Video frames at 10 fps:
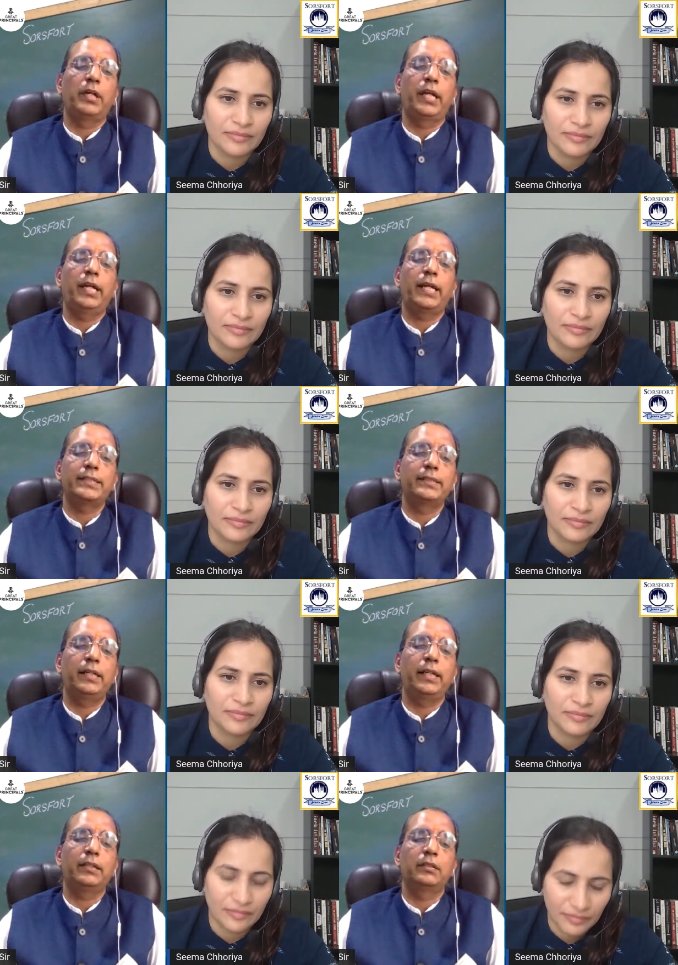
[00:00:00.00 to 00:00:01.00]
Speaker 1: great
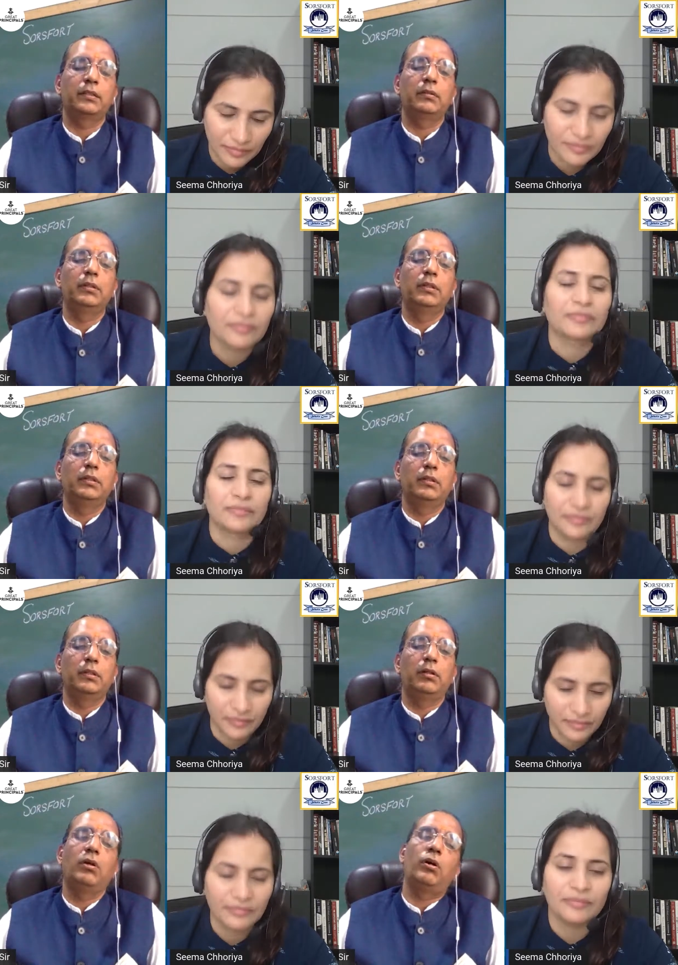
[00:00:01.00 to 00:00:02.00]
aesthetic of
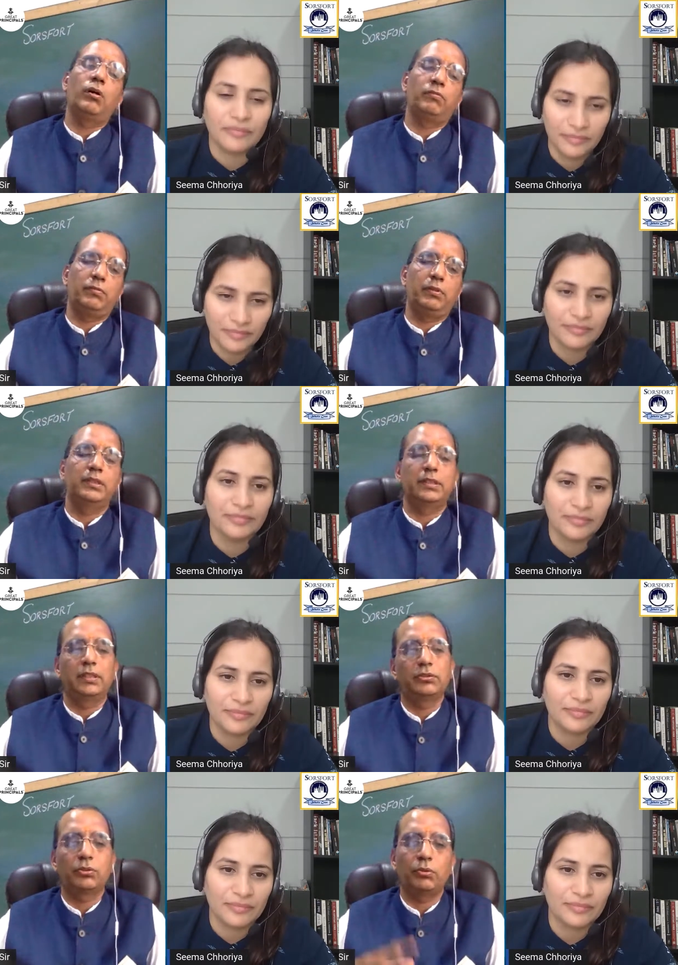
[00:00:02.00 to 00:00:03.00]
this.
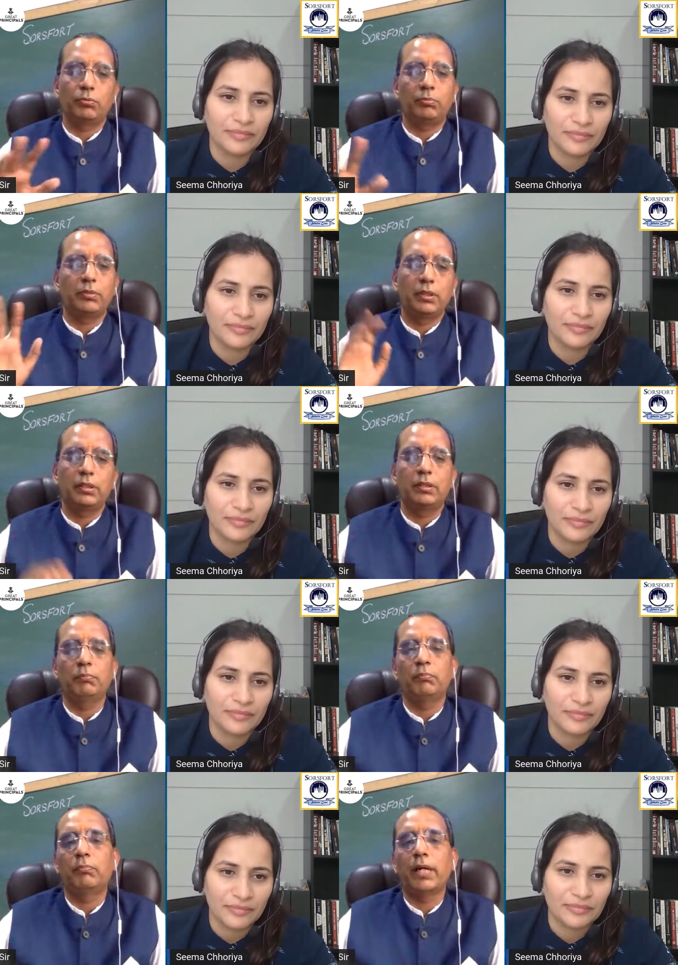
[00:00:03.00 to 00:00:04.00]
So
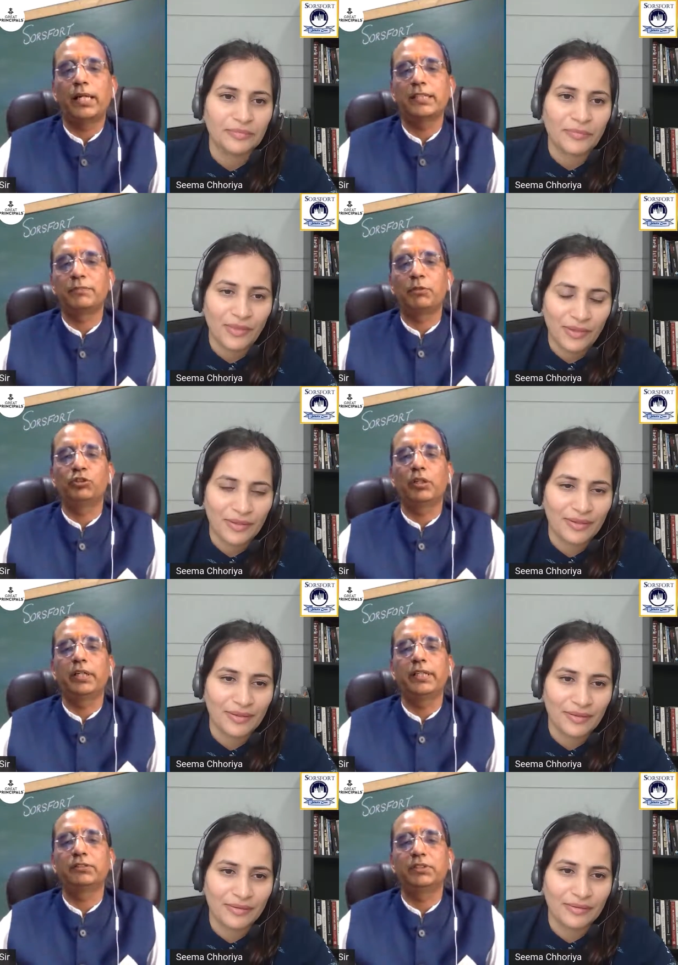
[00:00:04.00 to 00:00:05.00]
by and large, spiritual
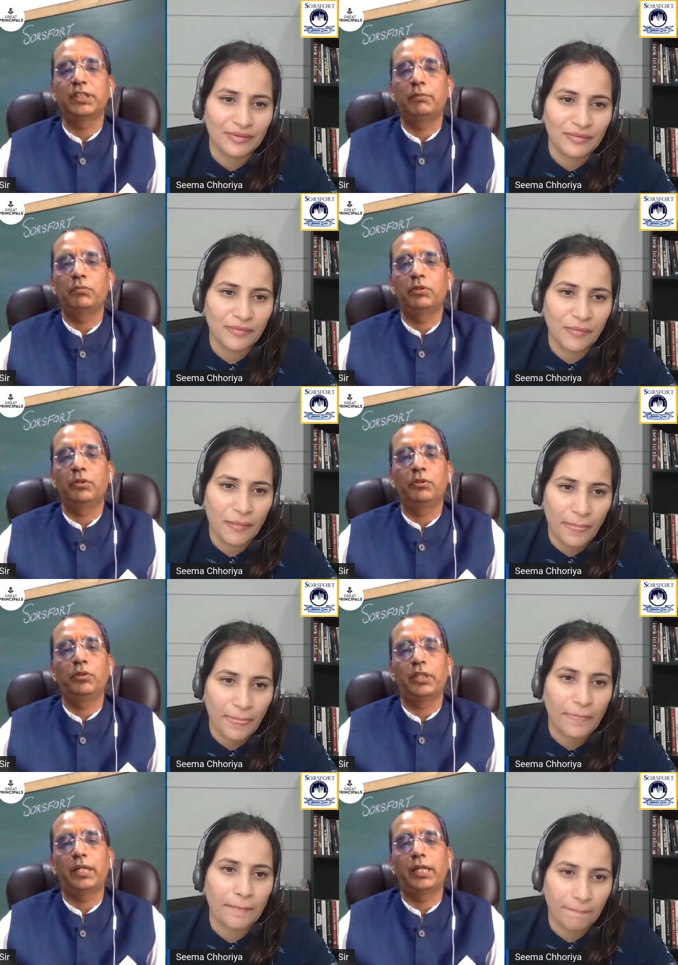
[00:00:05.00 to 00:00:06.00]
readings which I'm
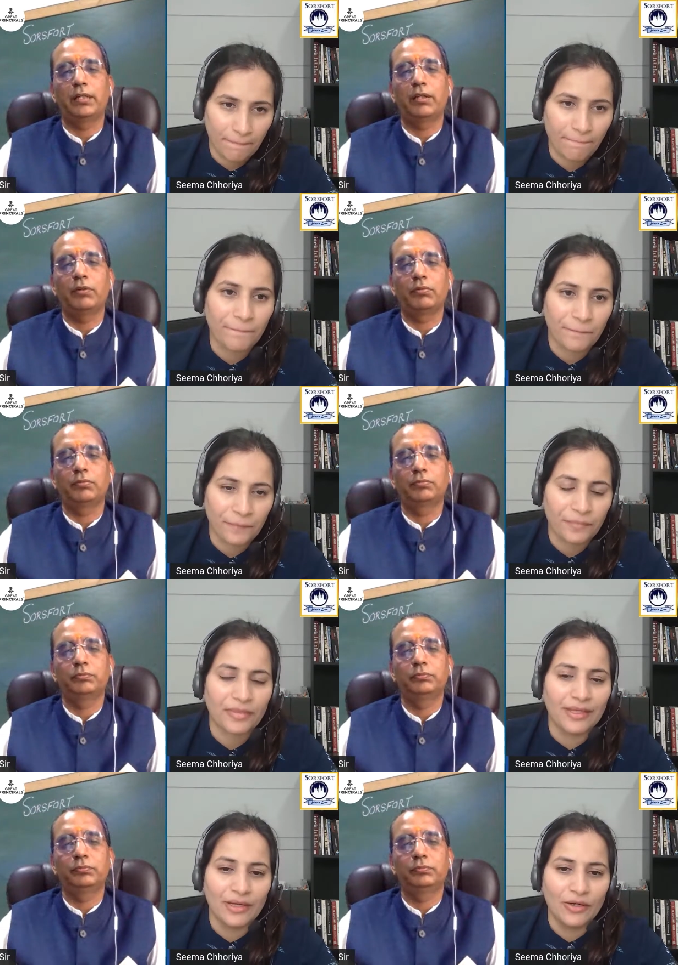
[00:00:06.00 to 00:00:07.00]
doing right
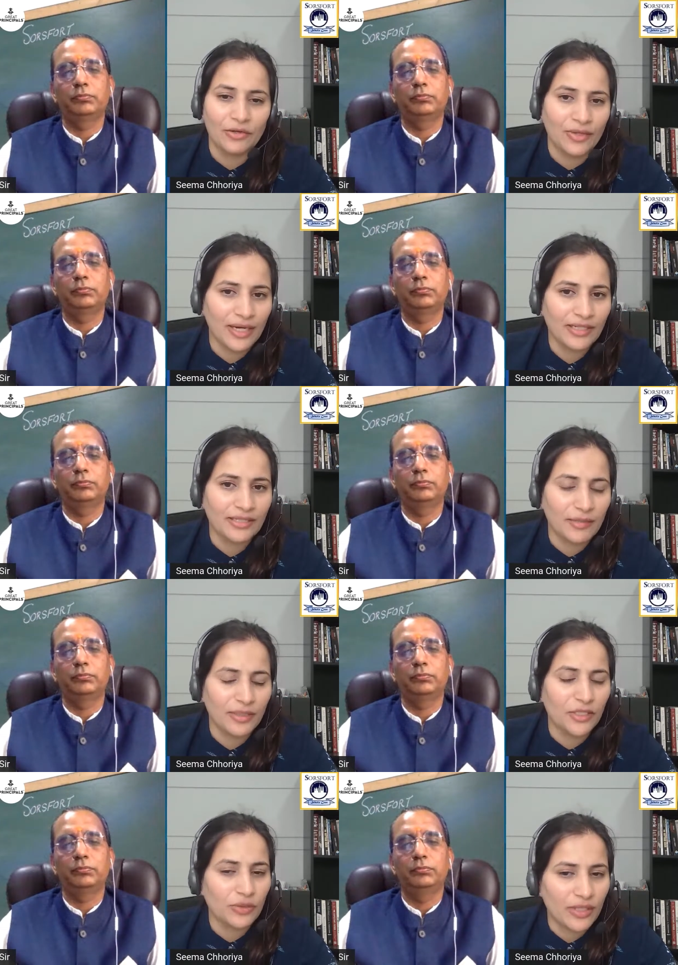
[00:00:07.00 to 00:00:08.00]
Speaker 2: now. All right,
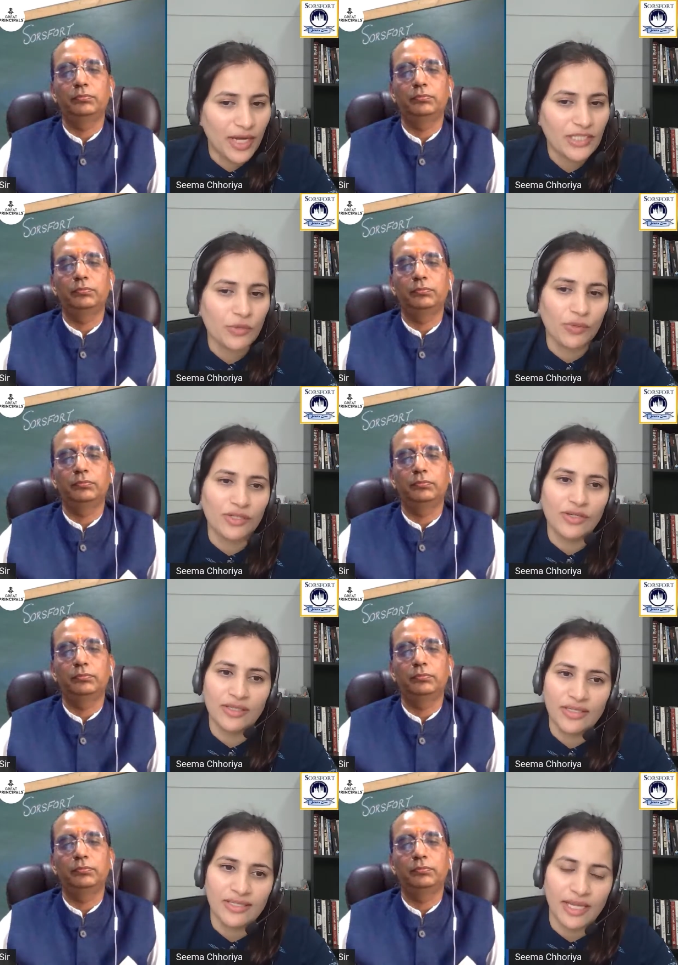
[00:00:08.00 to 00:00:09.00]
coming to the last question
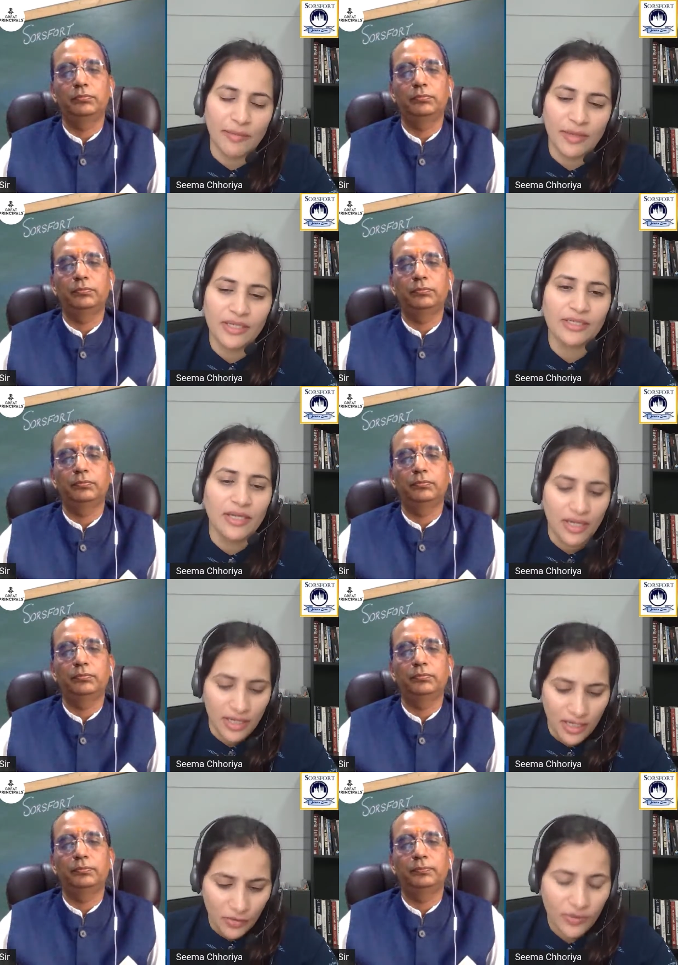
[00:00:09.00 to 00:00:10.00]
in this segment
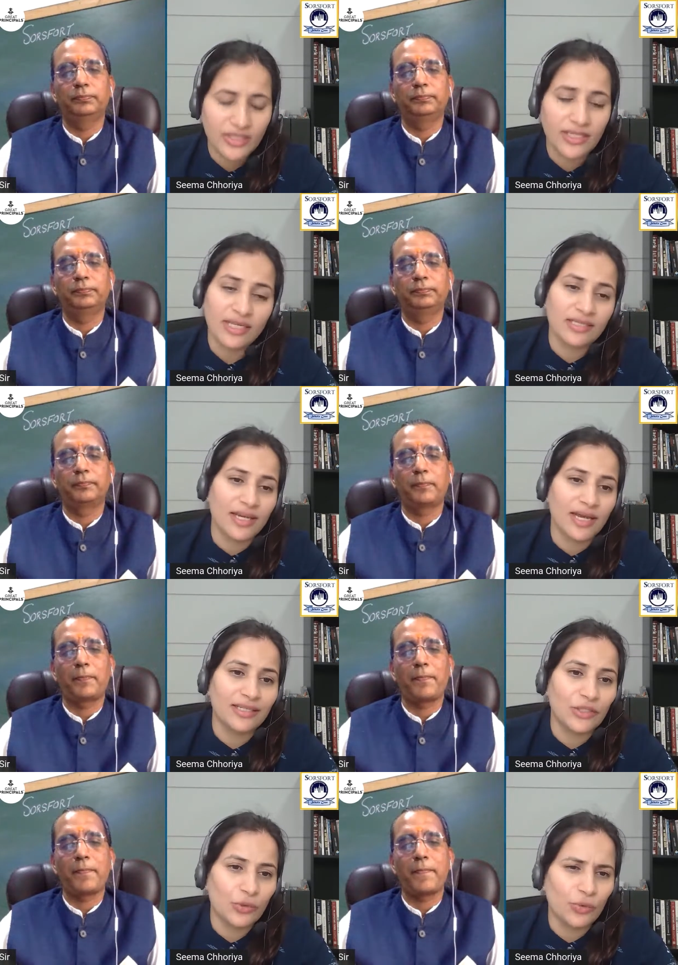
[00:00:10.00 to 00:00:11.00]
which says that
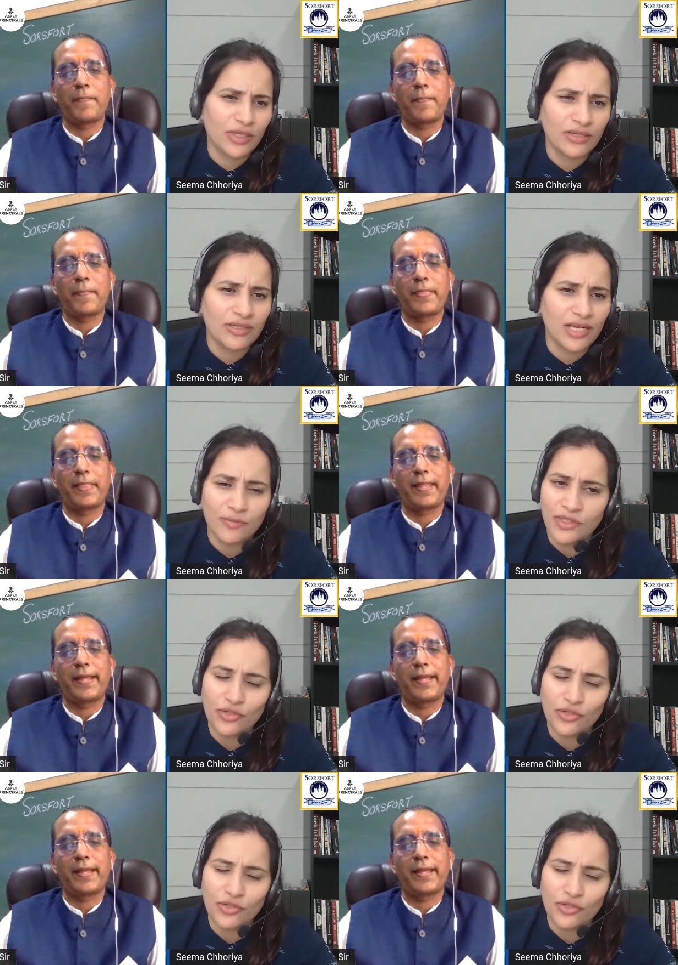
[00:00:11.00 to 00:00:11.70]
the two years has been